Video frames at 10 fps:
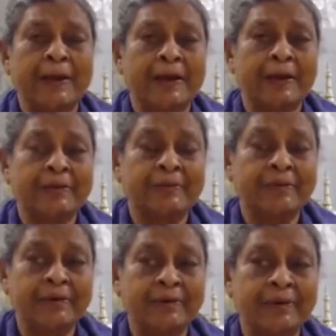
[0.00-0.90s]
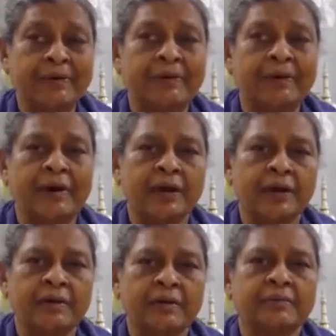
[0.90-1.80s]
and
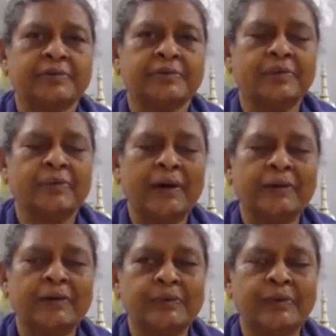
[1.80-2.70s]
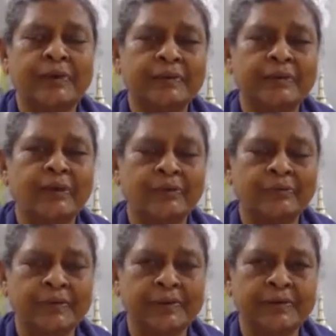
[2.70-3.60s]
I was invited to attend the
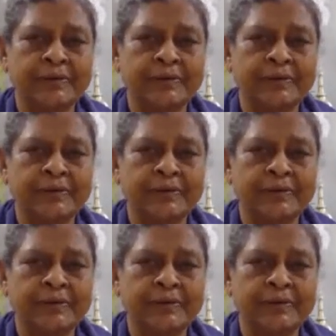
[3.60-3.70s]
conference.